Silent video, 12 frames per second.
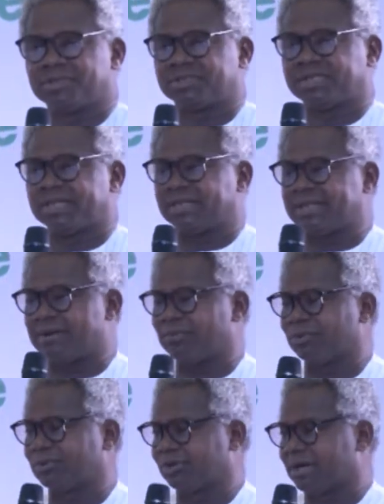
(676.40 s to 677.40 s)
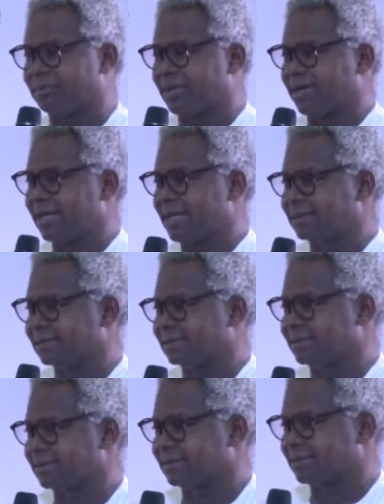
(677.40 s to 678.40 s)
Because anytime we talk about
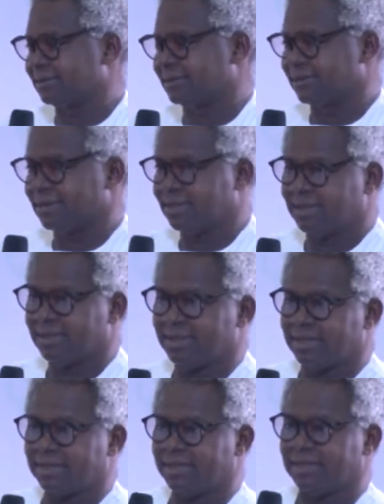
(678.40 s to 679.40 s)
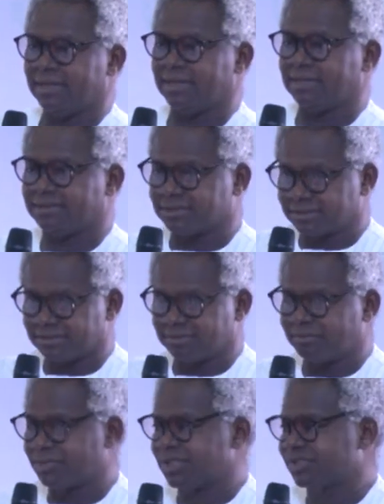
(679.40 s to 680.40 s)
health, it
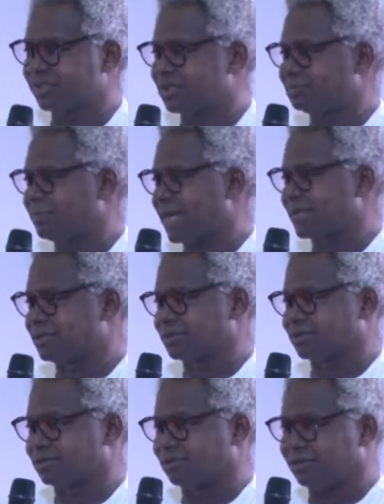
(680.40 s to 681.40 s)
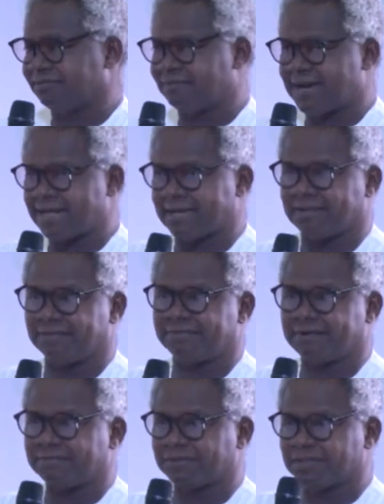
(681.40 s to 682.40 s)
brings us back to the fact that
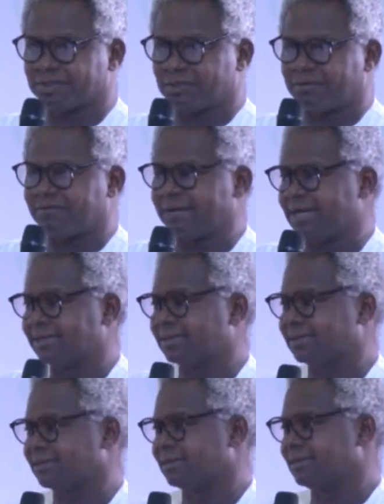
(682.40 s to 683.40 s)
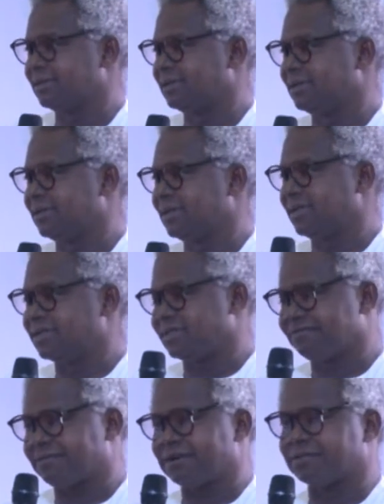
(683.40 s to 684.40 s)
the foundation of health
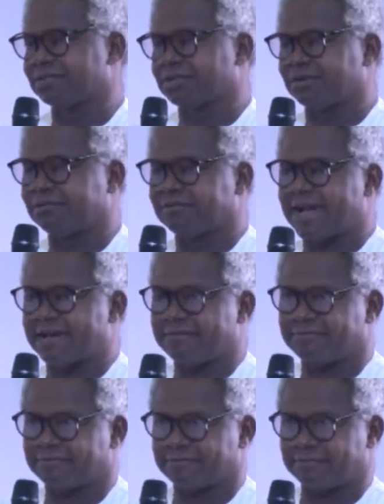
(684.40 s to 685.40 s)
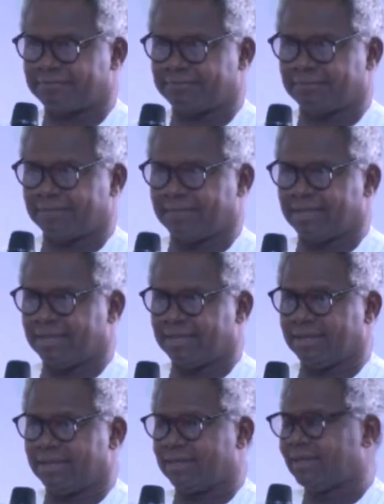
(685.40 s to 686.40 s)
is the foundation of life.
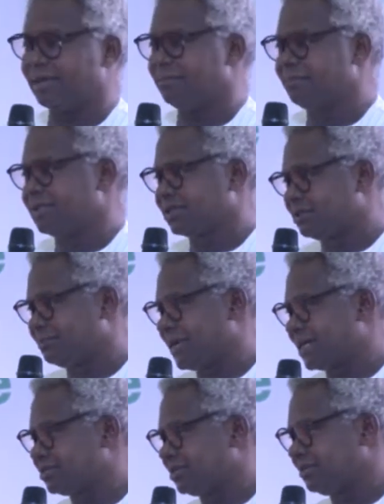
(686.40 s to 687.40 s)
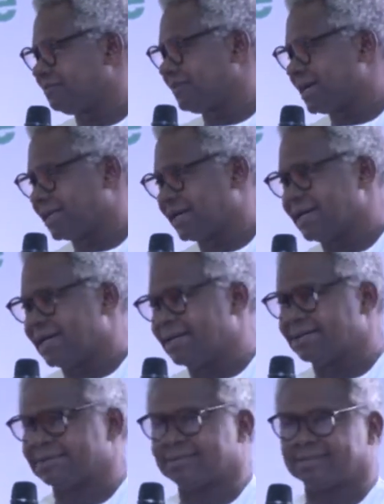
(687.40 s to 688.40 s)
It brings us back to the fact that
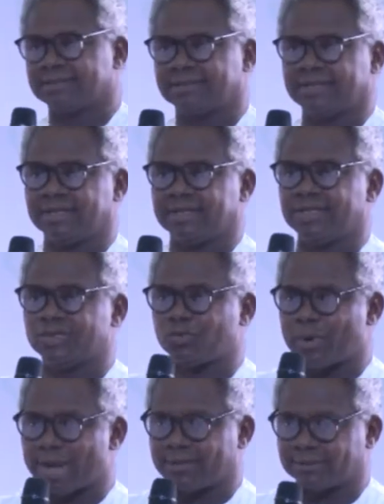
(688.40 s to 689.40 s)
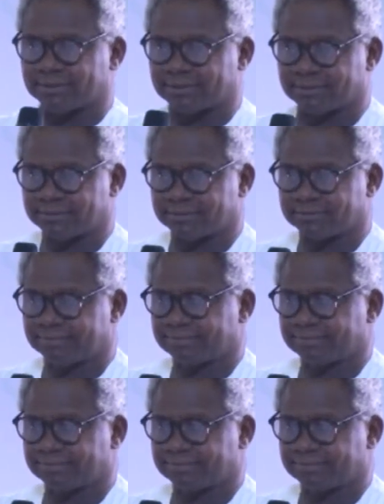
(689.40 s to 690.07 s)
health is wealth.